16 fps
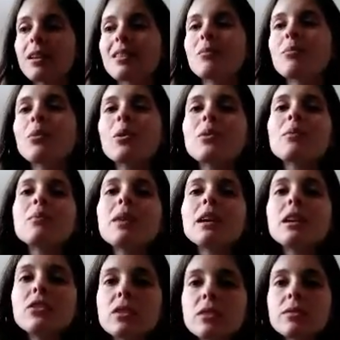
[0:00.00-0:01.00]
the more the
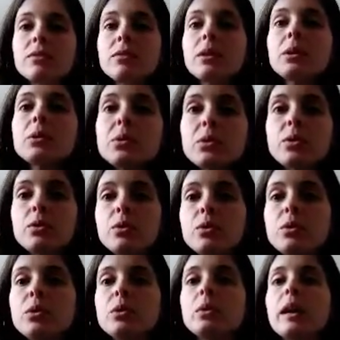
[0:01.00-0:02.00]
money just flows
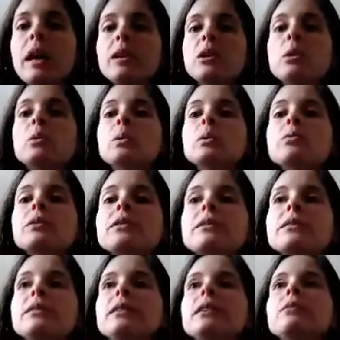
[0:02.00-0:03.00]
to you and you will
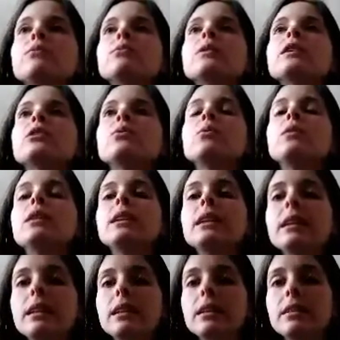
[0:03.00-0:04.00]
receive what you
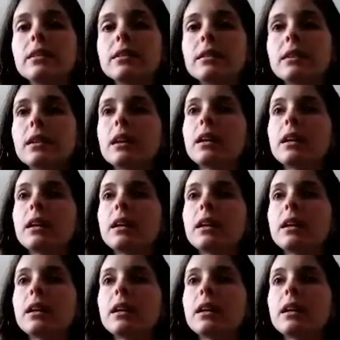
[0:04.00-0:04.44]
need.